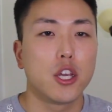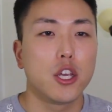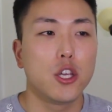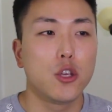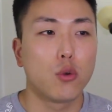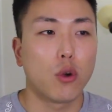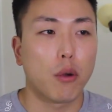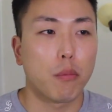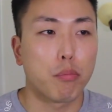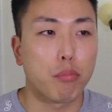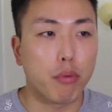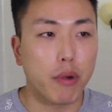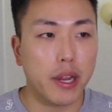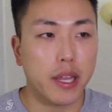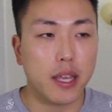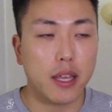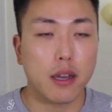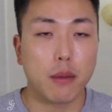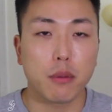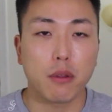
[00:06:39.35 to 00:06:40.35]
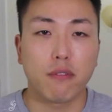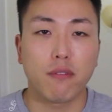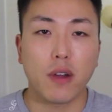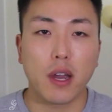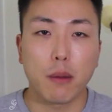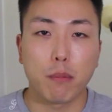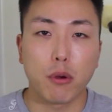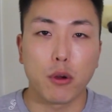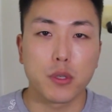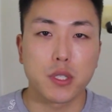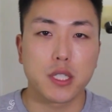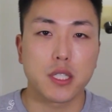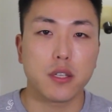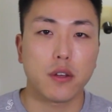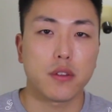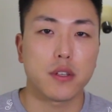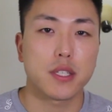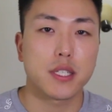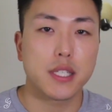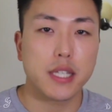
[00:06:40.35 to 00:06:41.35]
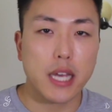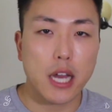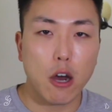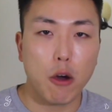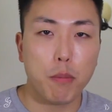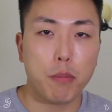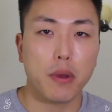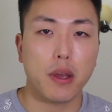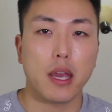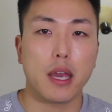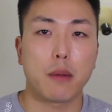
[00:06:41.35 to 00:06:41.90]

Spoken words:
you are breaking up the fibrosis on the scalp